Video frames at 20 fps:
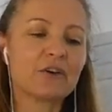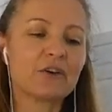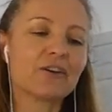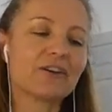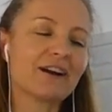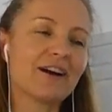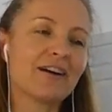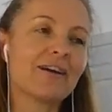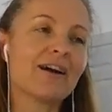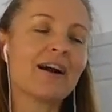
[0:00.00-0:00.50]

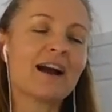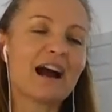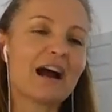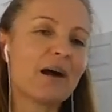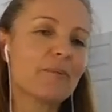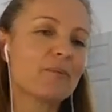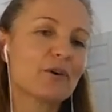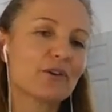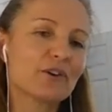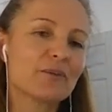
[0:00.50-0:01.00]
I
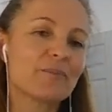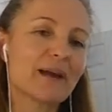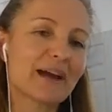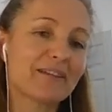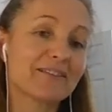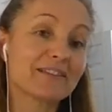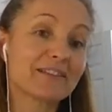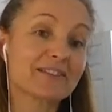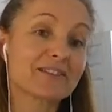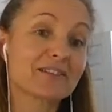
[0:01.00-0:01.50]
harp on
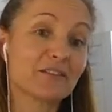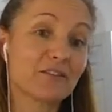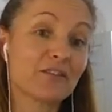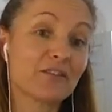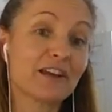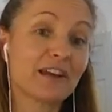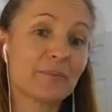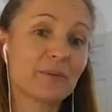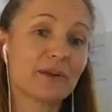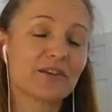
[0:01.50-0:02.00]
about this a
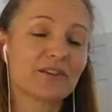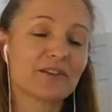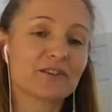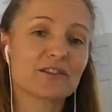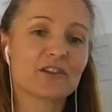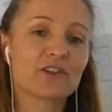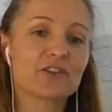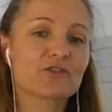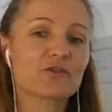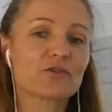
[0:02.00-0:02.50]
fair bit on
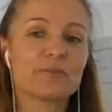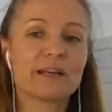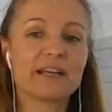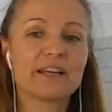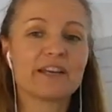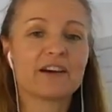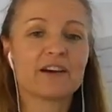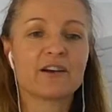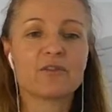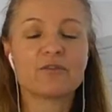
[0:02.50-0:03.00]
social
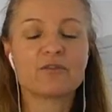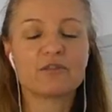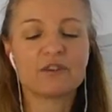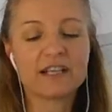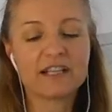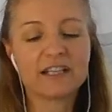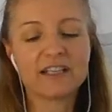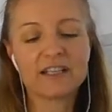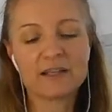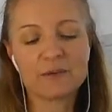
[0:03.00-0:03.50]
media. I
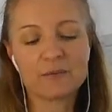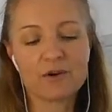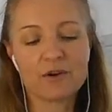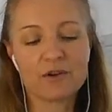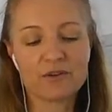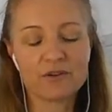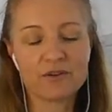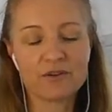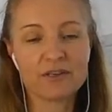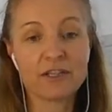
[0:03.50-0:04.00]
really
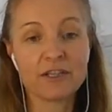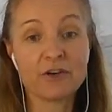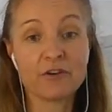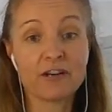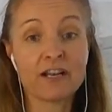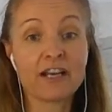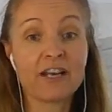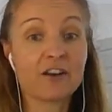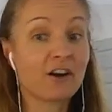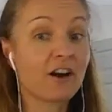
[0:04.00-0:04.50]
want,
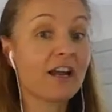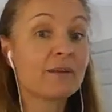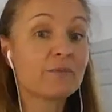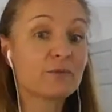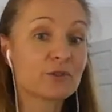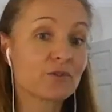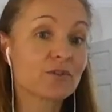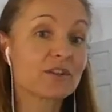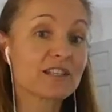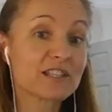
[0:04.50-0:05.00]
and I am
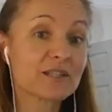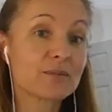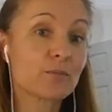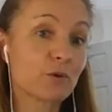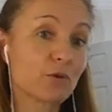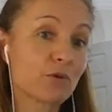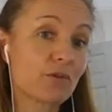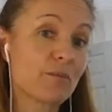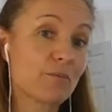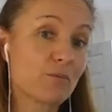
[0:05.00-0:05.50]
doing this
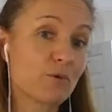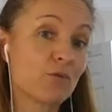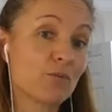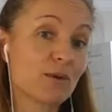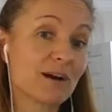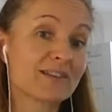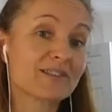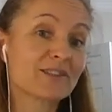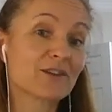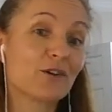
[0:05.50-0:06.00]
more and more
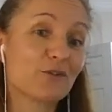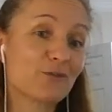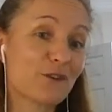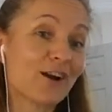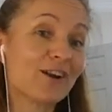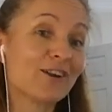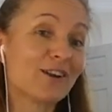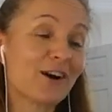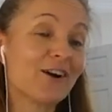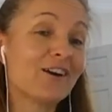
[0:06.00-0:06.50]
myself.
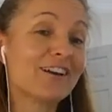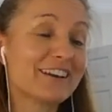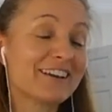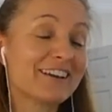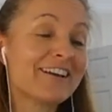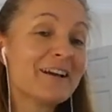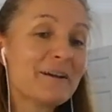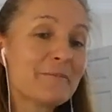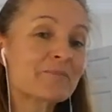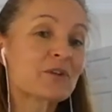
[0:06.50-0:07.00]
I
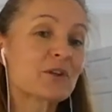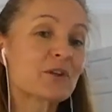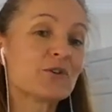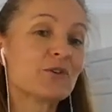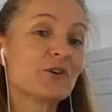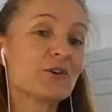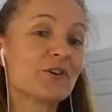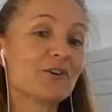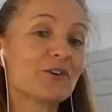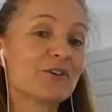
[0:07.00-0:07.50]

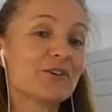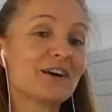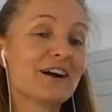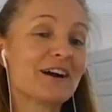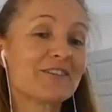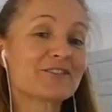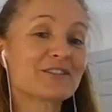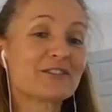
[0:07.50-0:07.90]
after